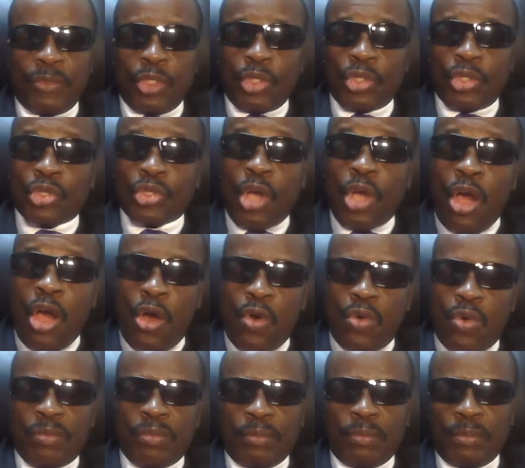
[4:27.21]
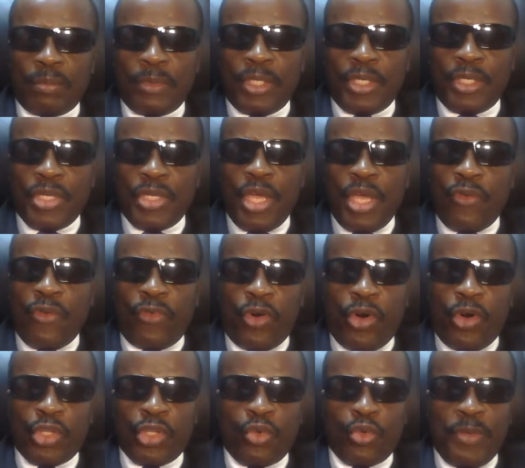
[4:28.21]
so he
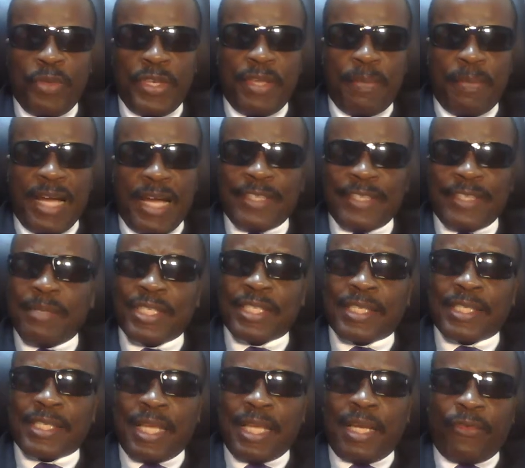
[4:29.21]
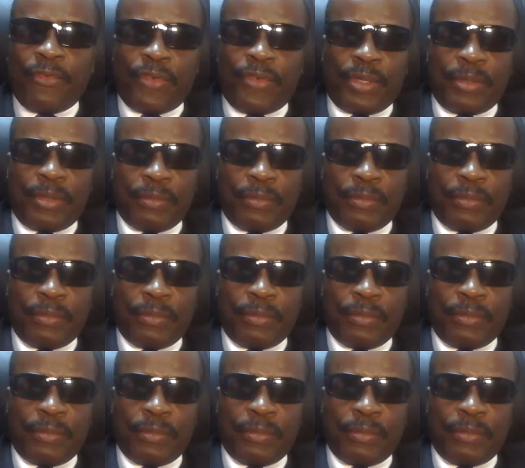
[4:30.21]
avoided to minimize himself.